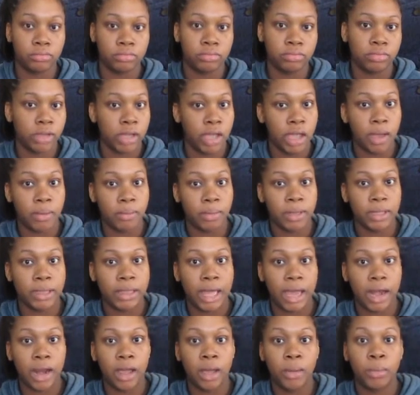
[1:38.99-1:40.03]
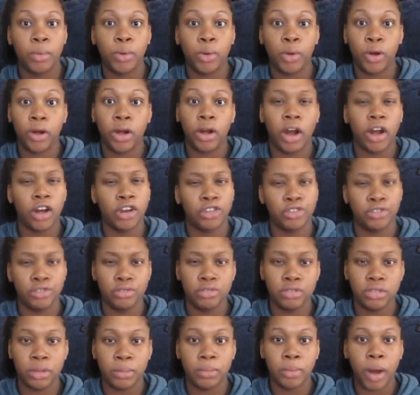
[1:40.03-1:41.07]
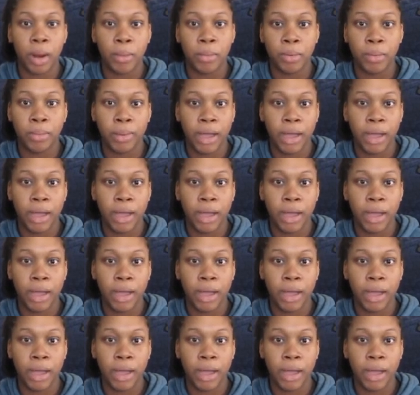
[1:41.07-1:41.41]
you can't pick that up, or are you using proper